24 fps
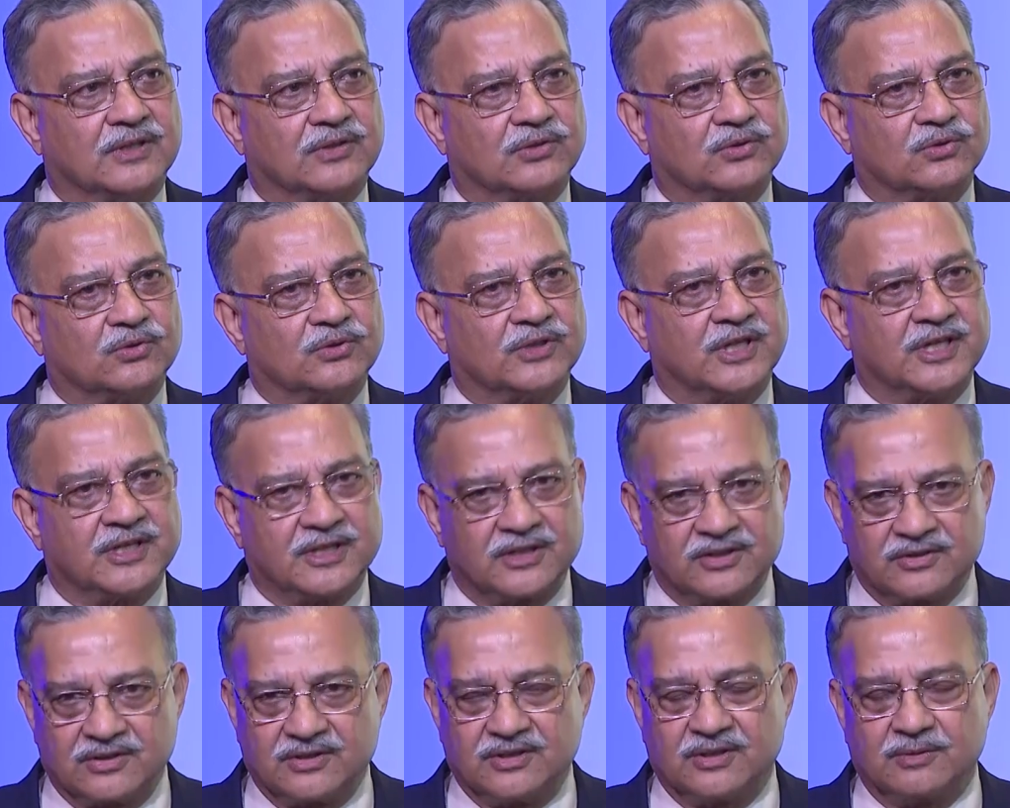So that
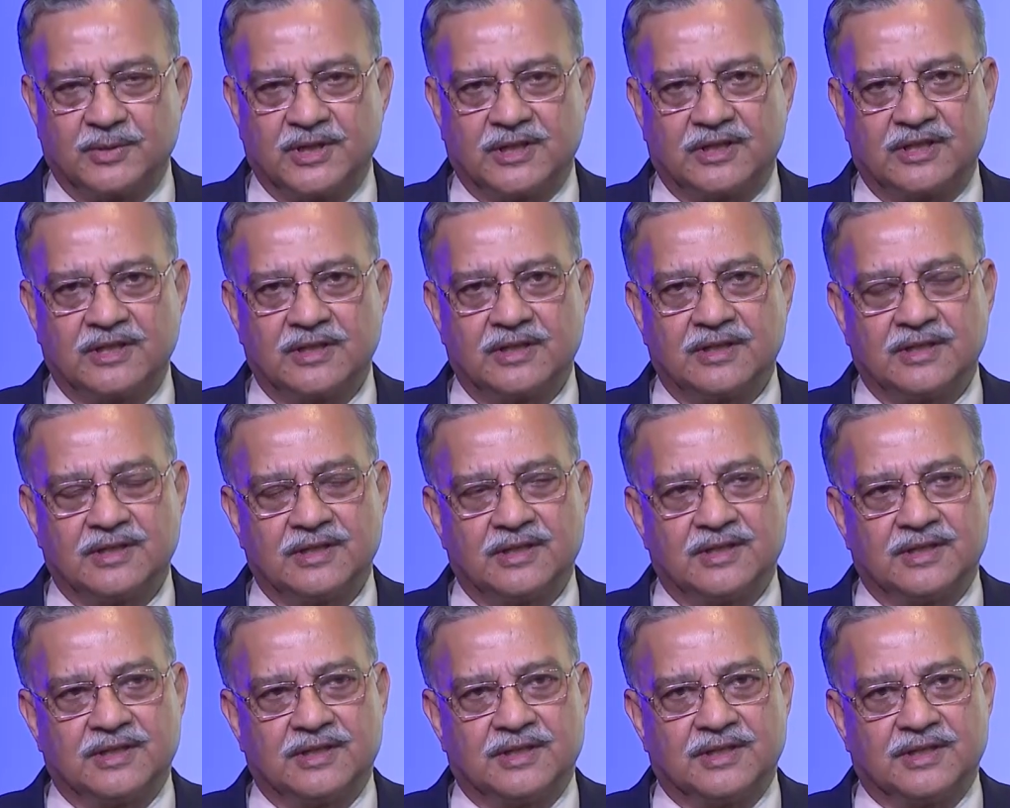is in the making.
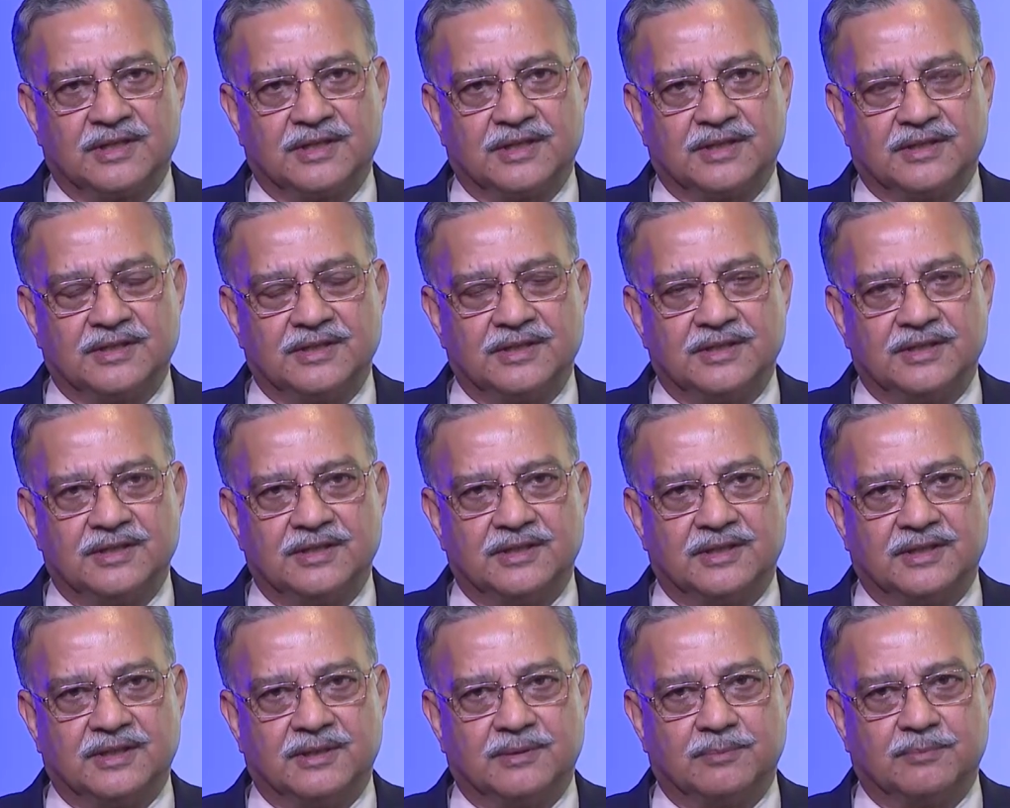
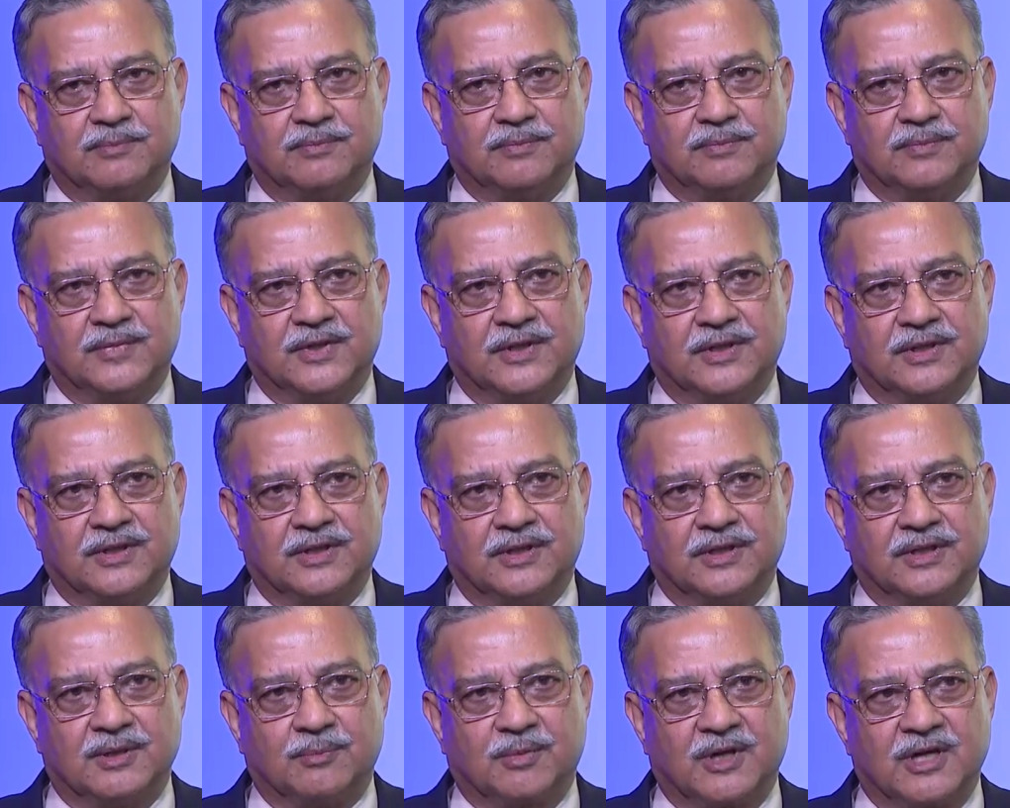
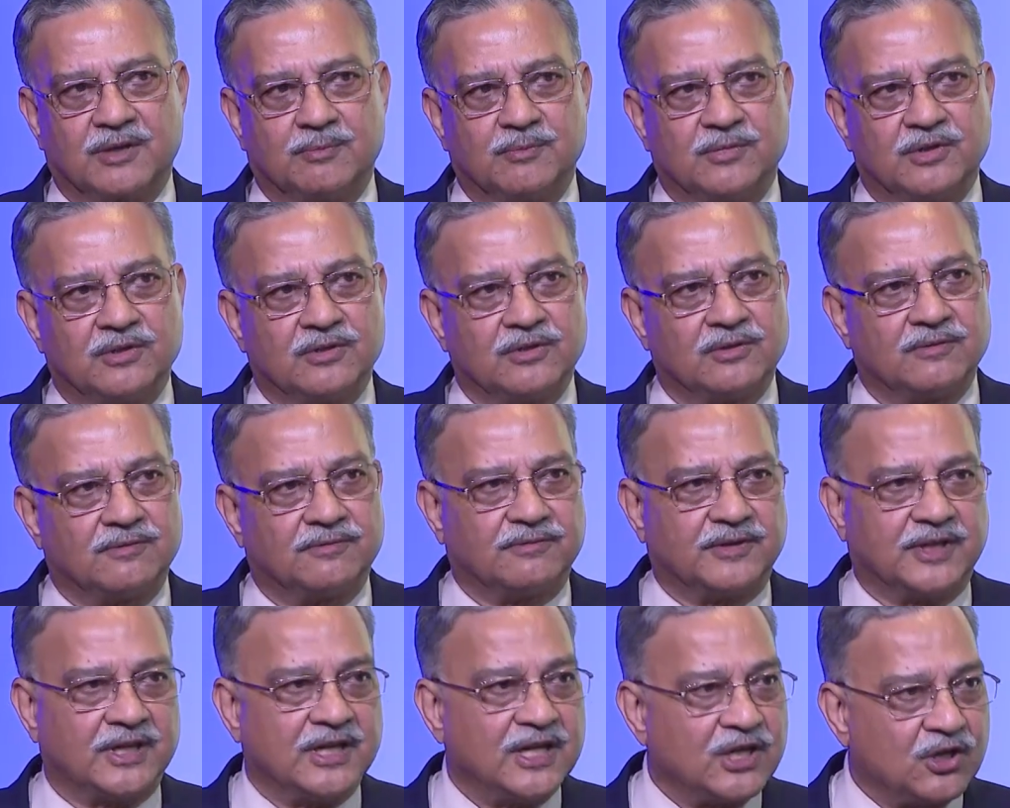The Department
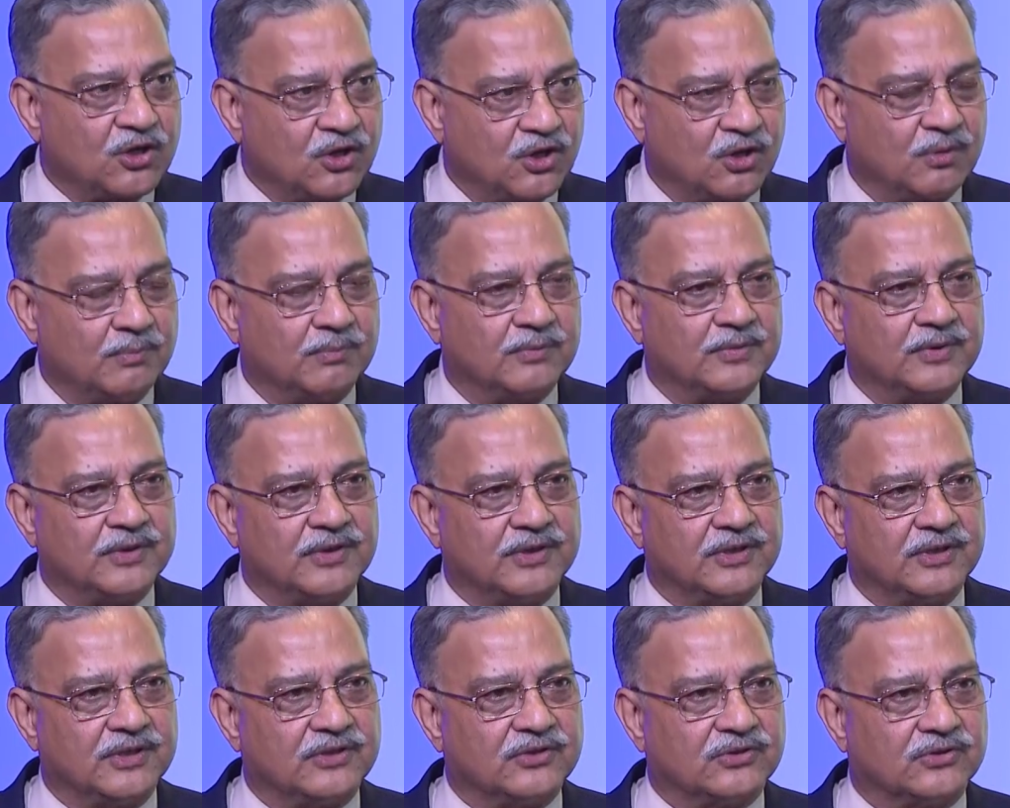of Telecom
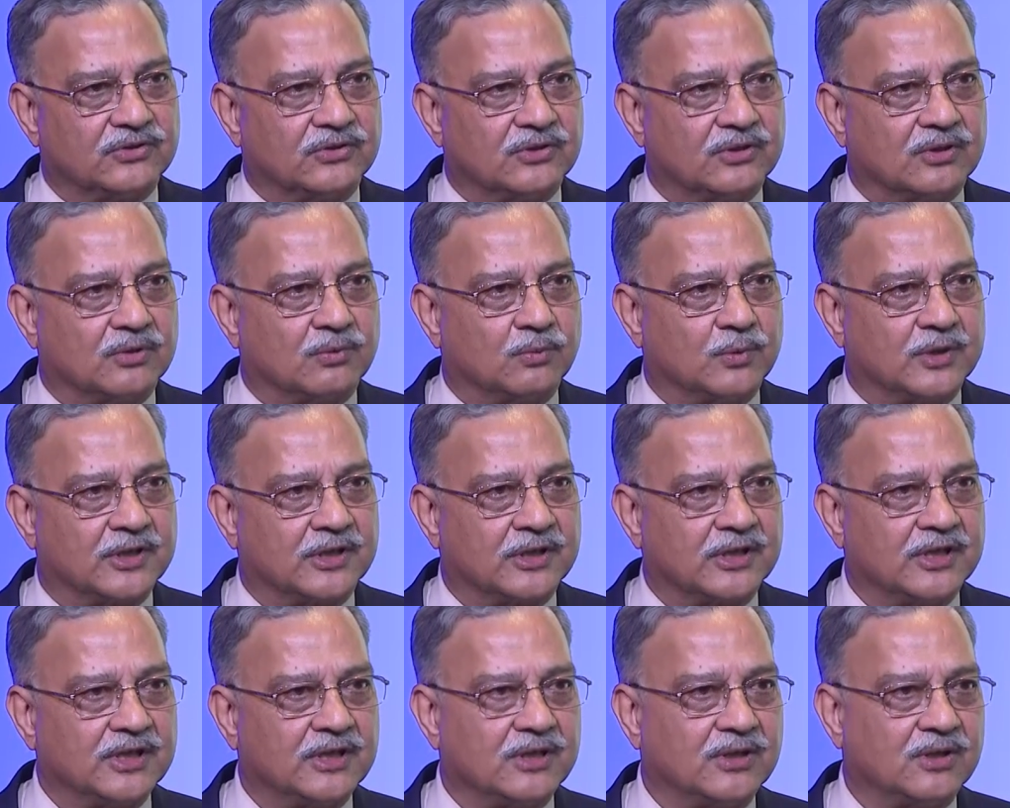is
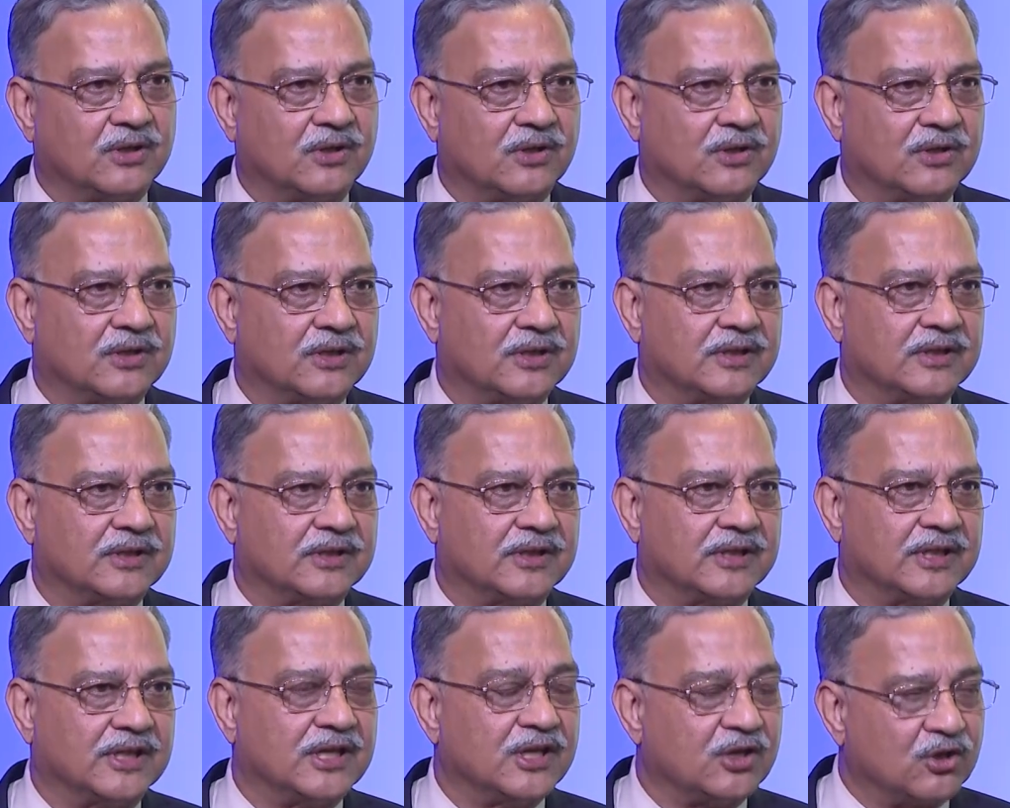working on a
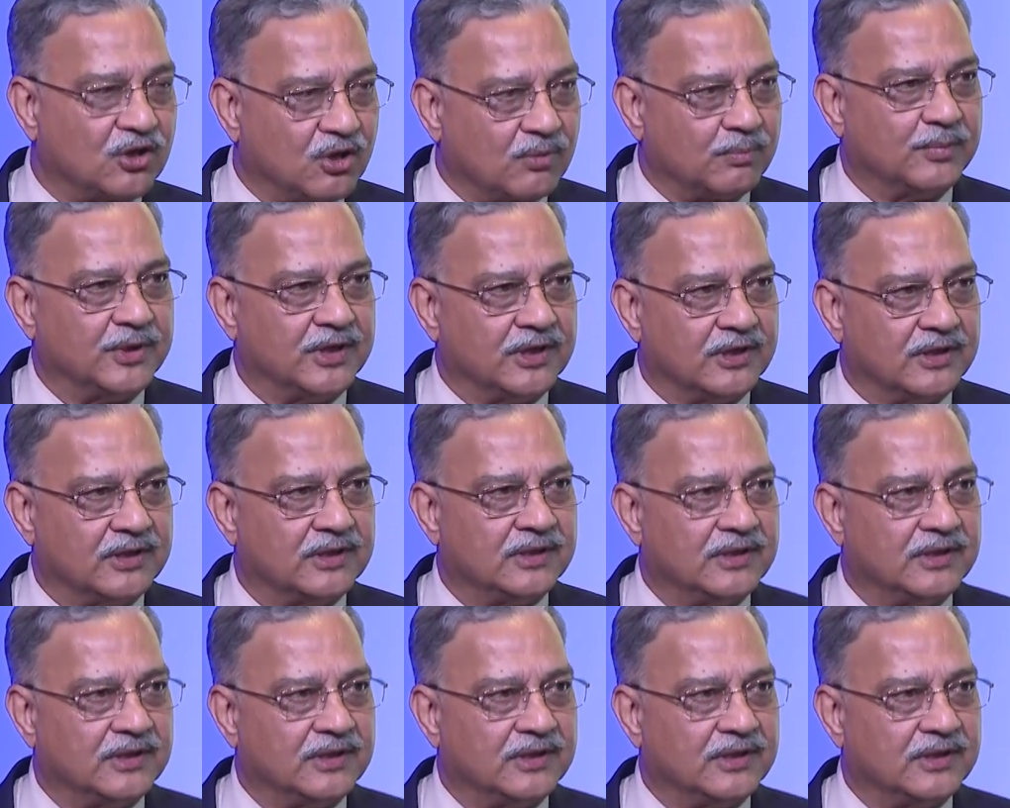telecom bill,